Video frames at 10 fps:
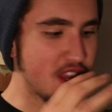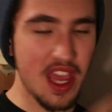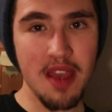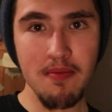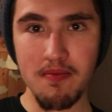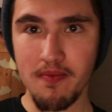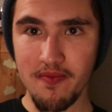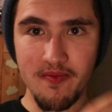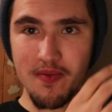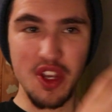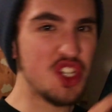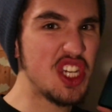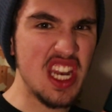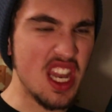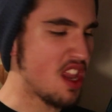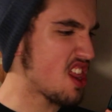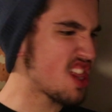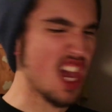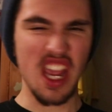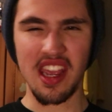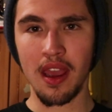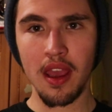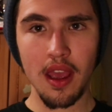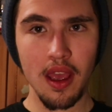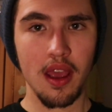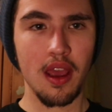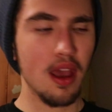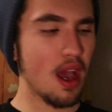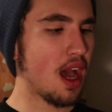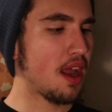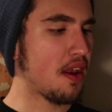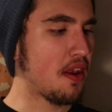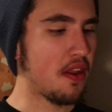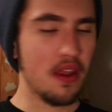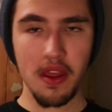game machine thing, and